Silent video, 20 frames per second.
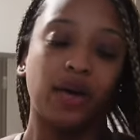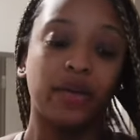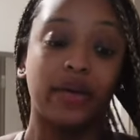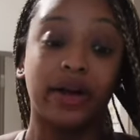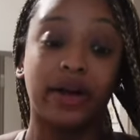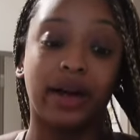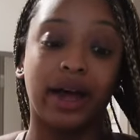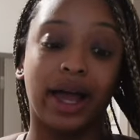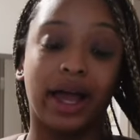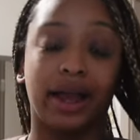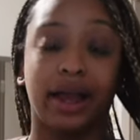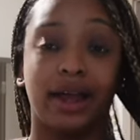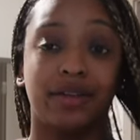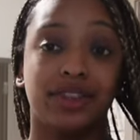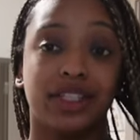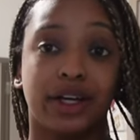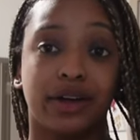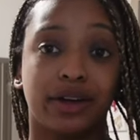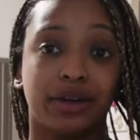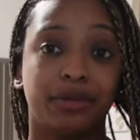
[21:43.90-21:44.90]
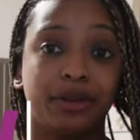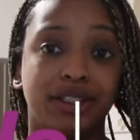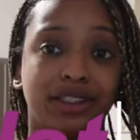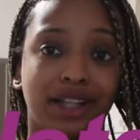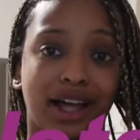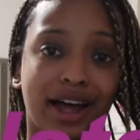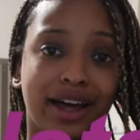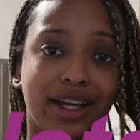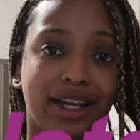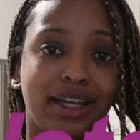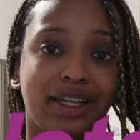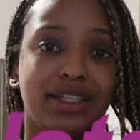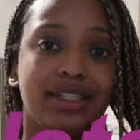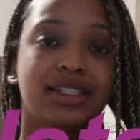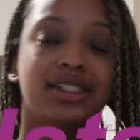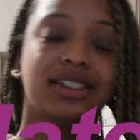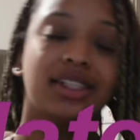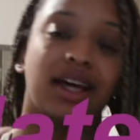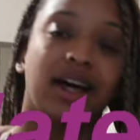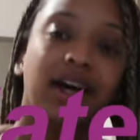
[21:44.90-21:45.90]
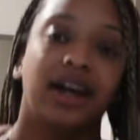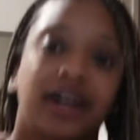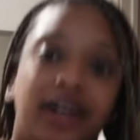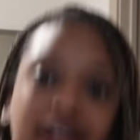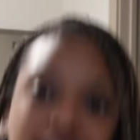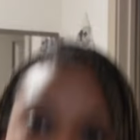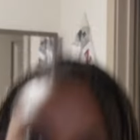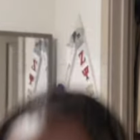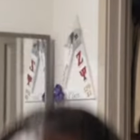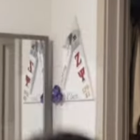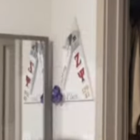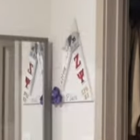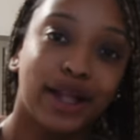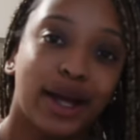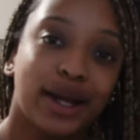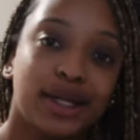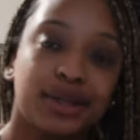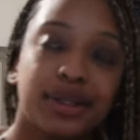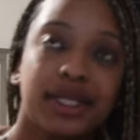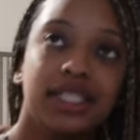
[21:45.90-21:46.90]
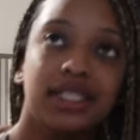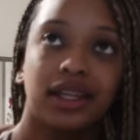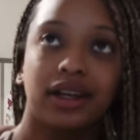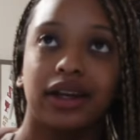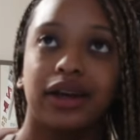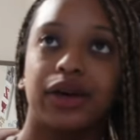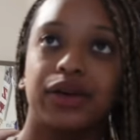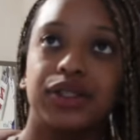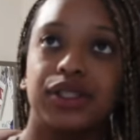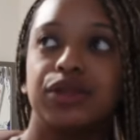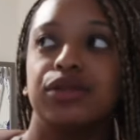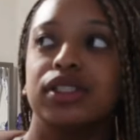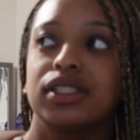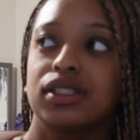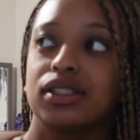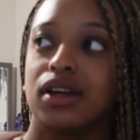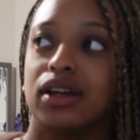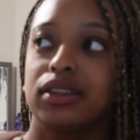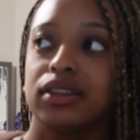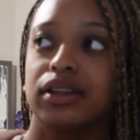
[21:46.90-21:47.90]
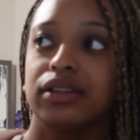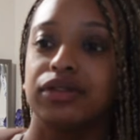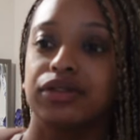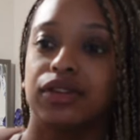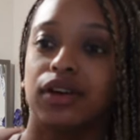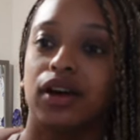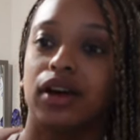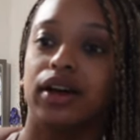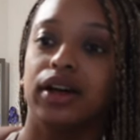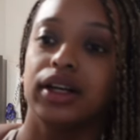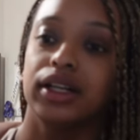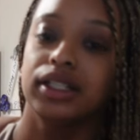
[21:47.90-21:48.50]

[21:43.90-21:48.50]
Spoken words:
Well, I have to go to Pilates. Pilates place that I go to, it's not that far.